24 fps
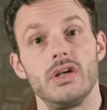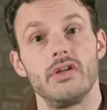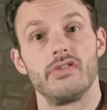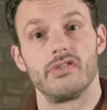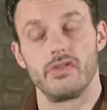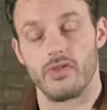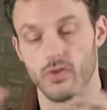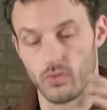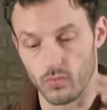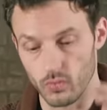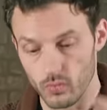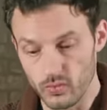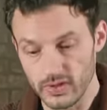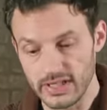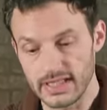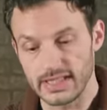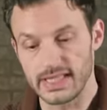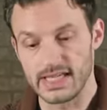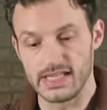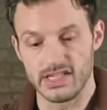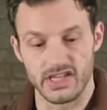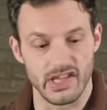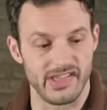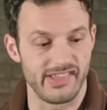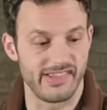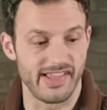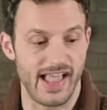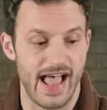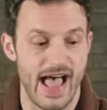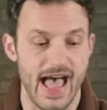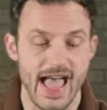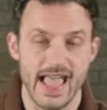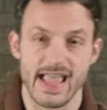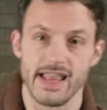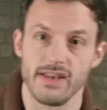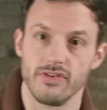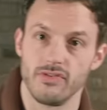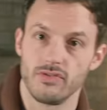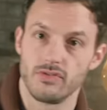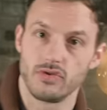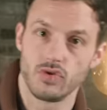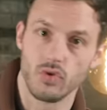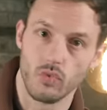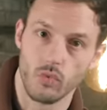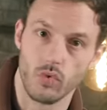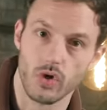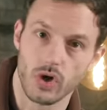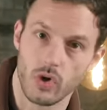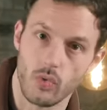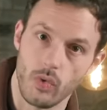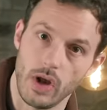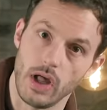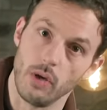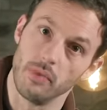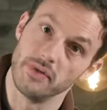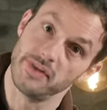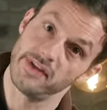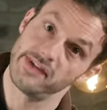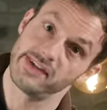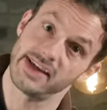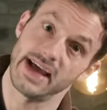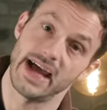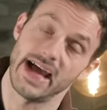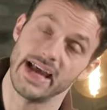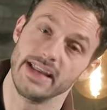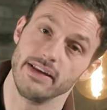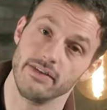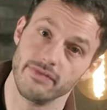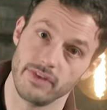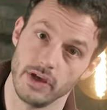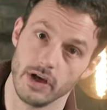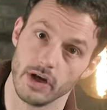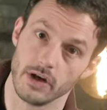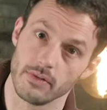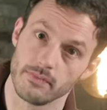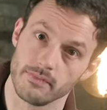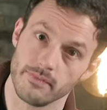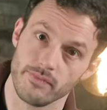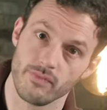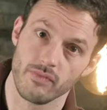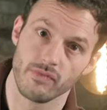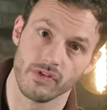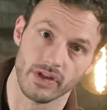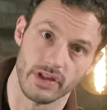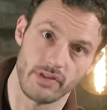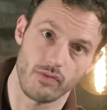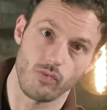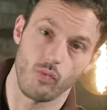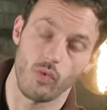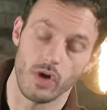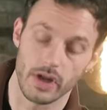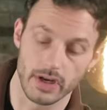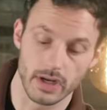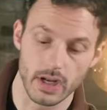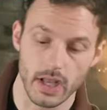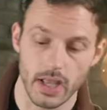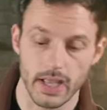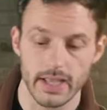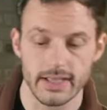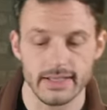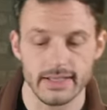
So they're really designed to work well with this kind of gear. So that's one.